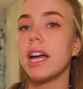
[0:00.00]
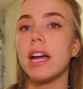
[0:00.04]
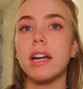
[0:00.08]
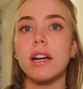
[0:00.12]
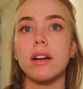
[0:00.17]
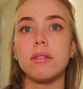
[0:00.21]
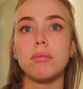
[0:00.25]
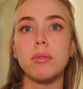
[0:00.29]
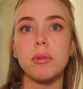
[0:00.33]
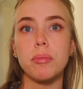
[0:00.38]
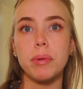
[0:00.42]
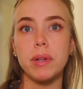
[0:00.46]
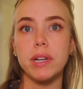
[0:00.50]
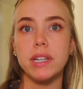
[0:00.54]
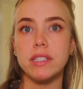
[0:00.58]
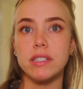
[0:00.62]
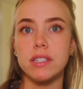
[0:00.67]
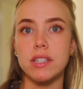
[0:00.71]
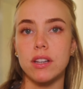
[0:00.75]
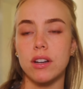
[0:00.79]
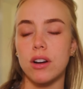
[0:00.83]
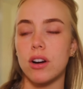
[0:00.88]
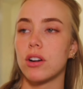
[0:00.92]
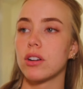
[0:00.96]
I could replace
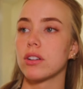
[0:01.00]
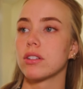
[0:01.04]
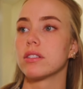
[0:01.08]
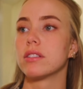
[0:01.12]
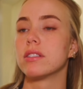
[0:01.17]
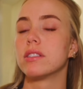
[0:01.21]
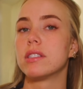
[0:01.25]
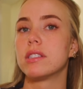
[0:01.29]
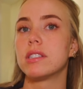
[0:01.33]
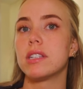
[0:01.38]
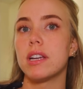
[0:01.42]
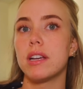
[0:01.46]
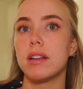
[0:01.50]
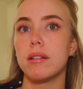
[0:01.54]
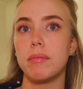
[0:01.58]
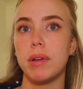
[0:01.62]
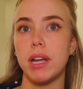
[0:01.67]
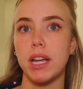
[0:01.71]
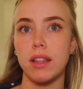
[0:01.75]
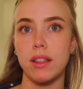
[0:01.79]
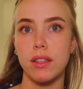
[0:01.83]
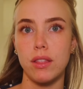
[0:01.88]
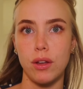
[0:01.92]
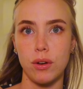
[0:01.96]
the curtains and
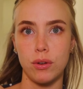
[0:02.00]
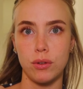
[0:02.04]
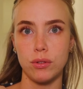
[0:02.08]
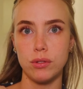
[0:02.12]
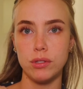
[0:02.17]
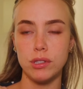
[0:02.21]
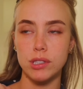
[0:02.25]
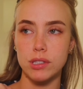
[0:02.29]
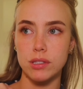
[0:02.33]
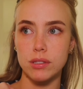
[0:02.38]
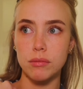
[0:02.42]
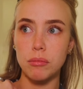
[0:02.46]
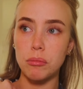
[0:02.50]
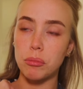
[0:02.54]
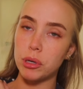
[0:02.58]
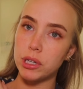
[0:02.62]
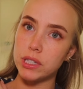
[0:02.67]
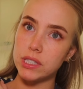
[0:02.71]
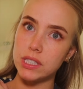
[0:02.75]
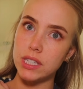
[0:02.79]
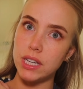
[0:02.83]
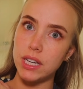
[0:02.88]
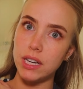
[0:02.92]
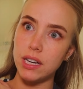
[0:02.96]
make those
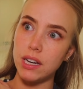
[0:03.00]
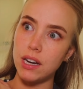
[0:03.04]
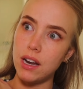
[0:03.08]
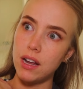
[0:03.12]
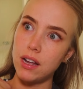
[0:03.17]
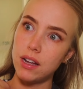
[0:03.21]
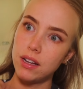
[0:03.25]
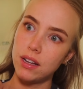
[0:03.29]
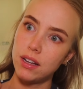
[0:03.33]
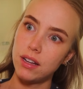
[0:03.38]
printed.